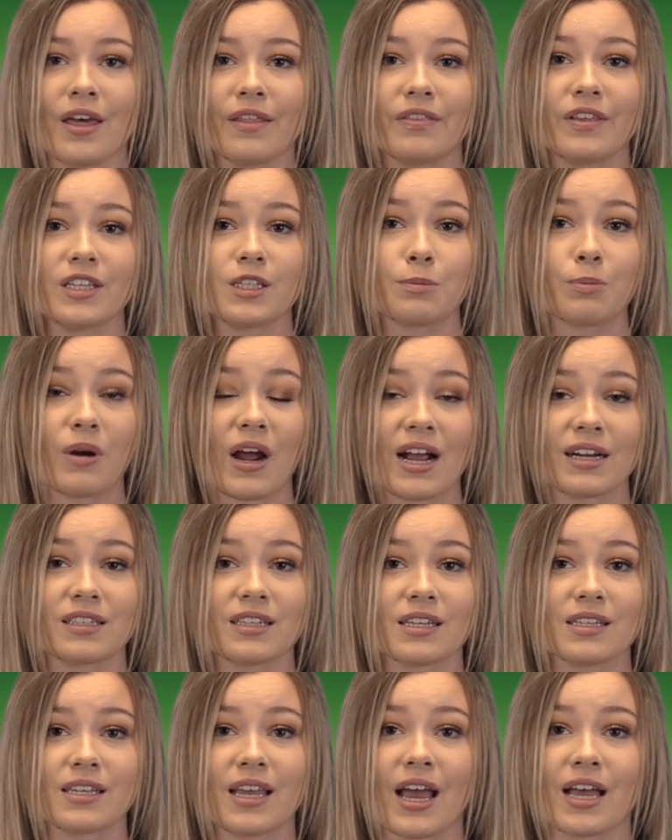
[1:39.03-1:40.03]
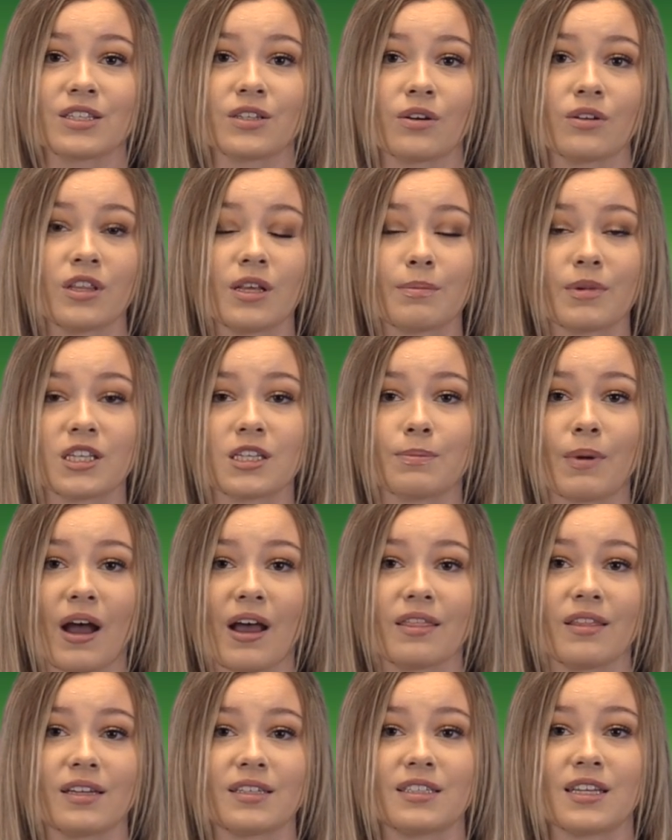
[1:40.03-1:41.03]
This practice has earned them a spot
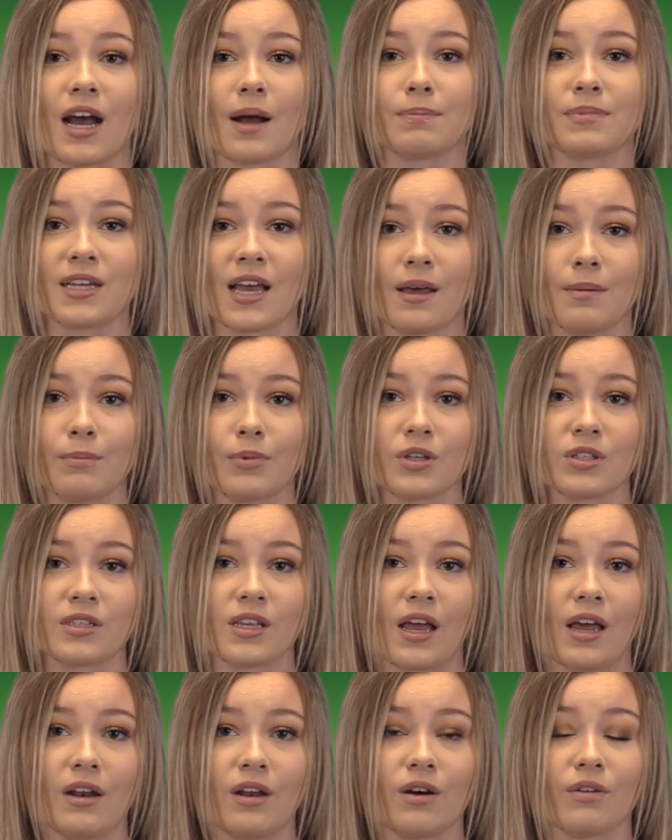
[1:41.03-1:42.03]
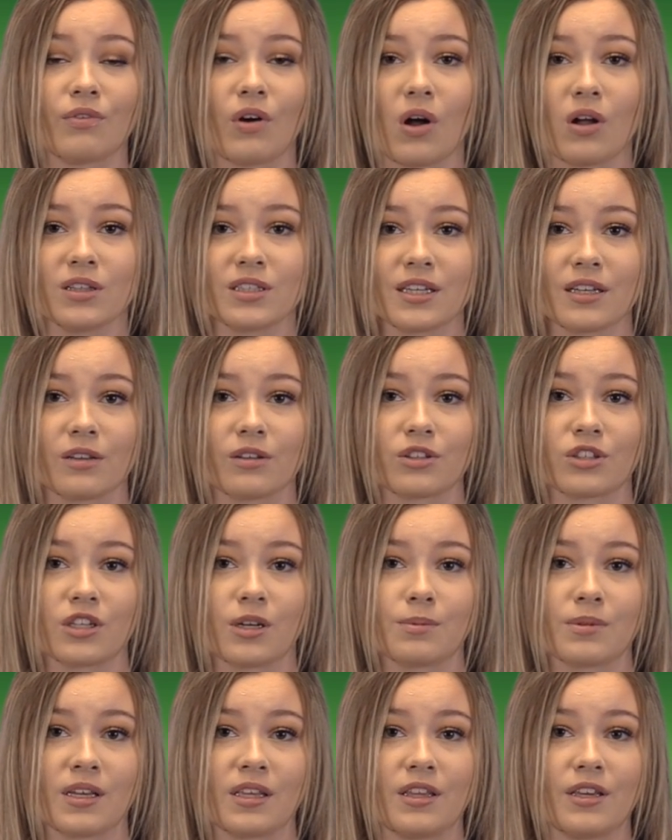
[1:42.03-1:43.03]
in the top 10% of all
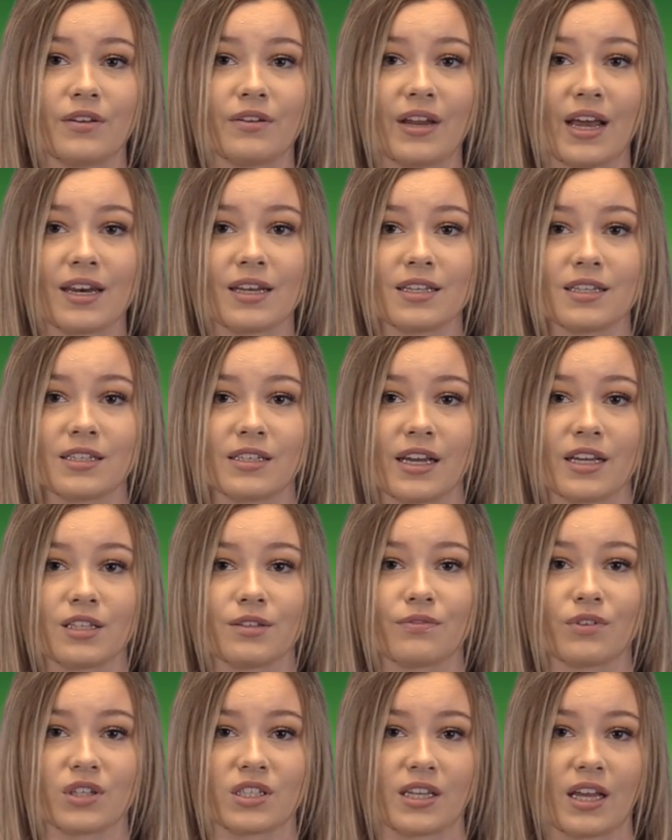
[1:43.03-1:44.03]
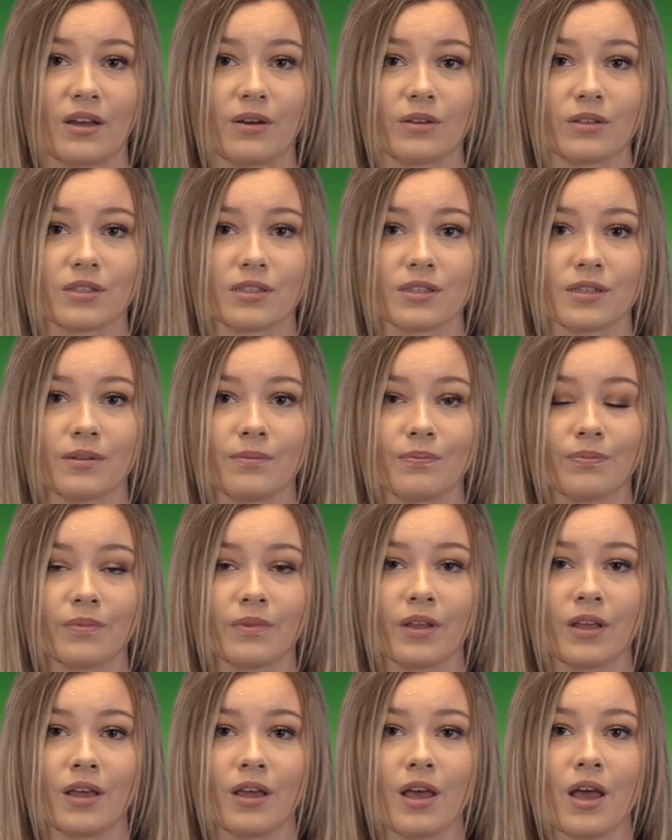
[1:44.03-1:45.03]
dealerships in the United States for sales.
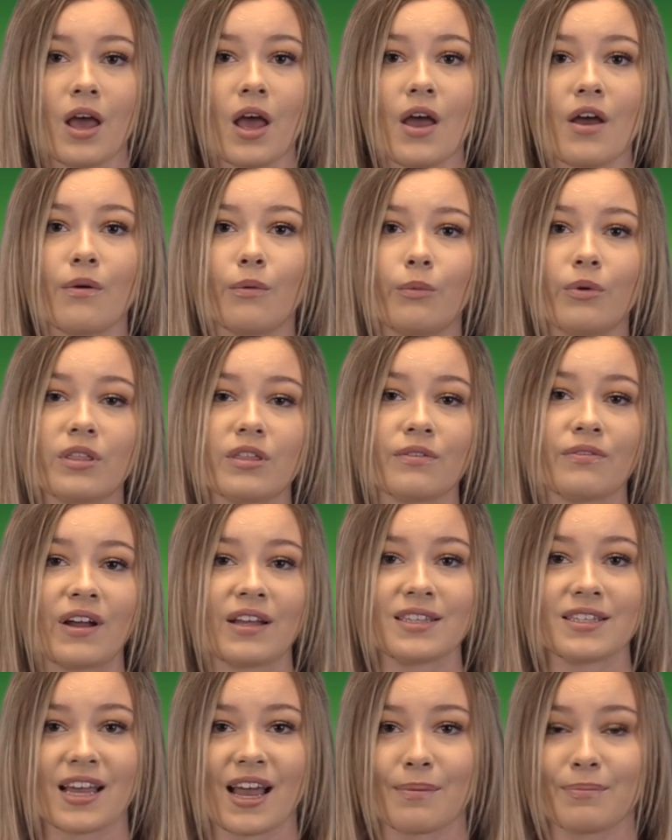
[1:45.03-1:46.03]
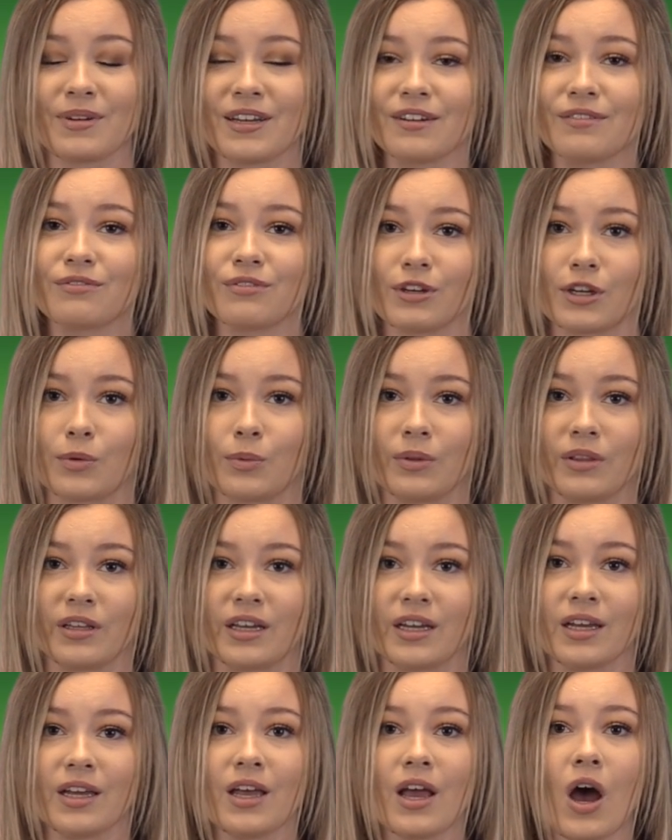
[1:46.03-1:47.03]
With events happening
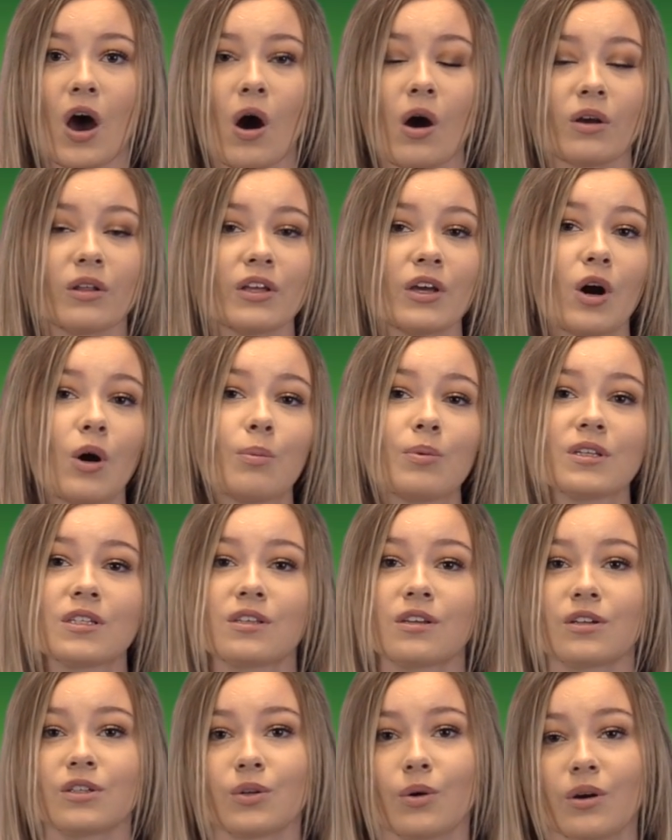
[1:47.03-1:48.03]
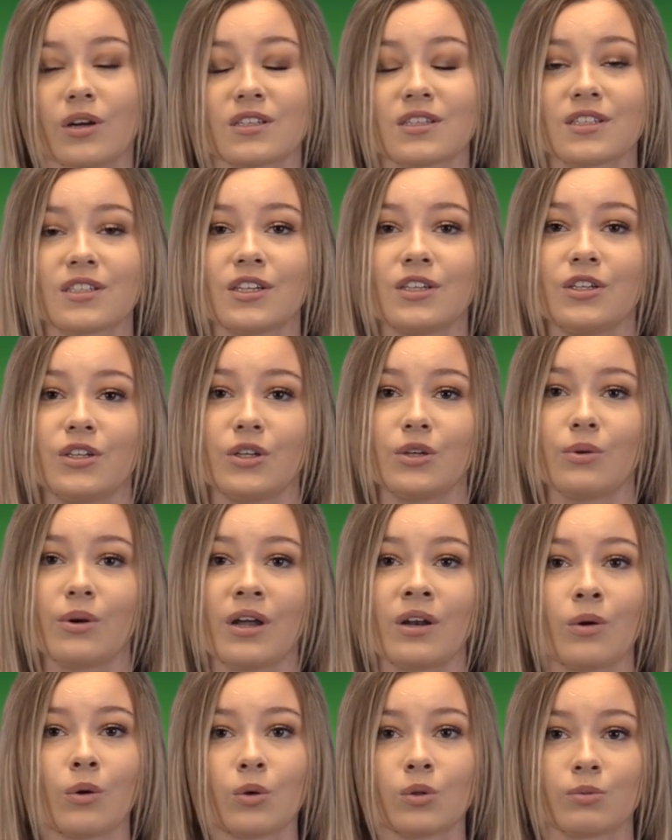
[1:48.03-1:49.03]
frequently, Harley opens their doors to new
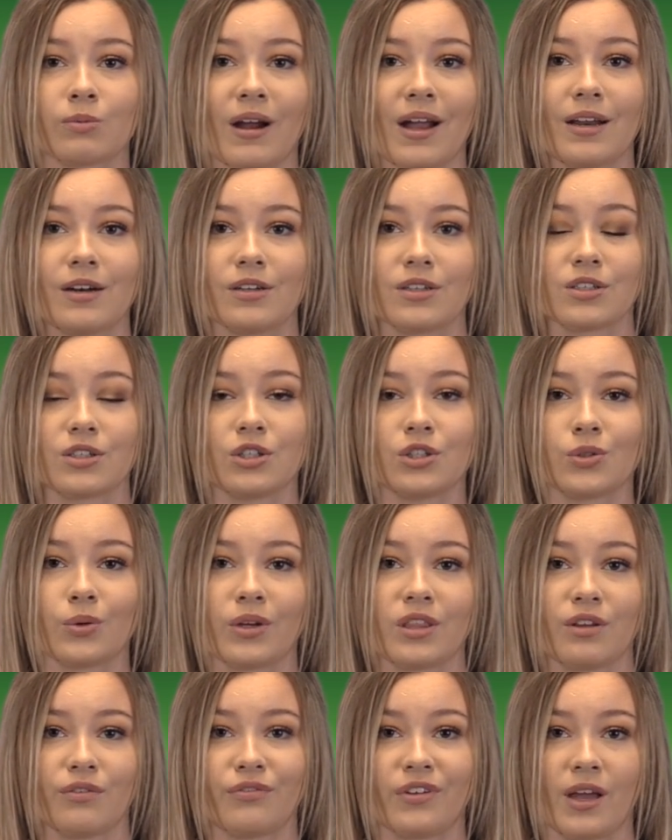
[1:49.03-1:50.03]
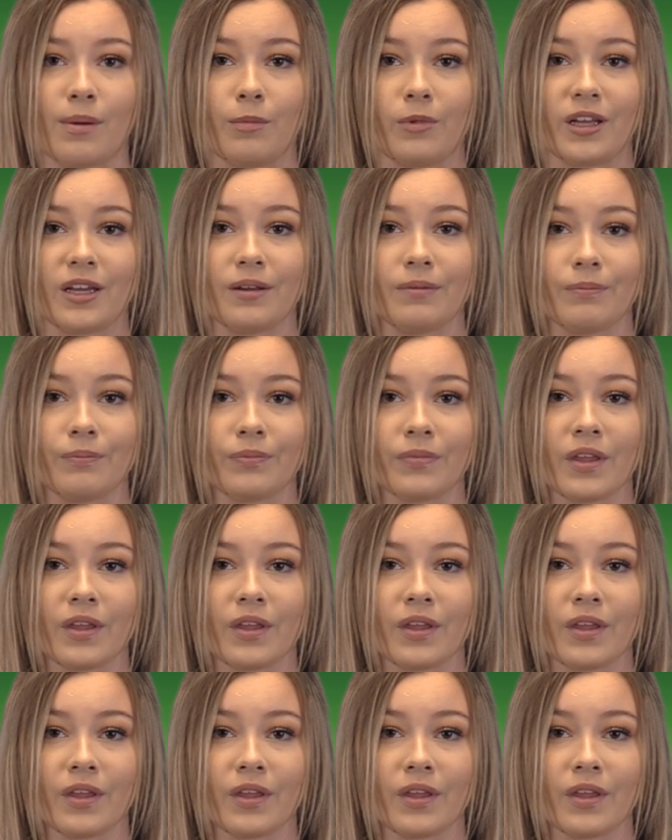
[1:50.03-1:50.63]
and old riders to join the family.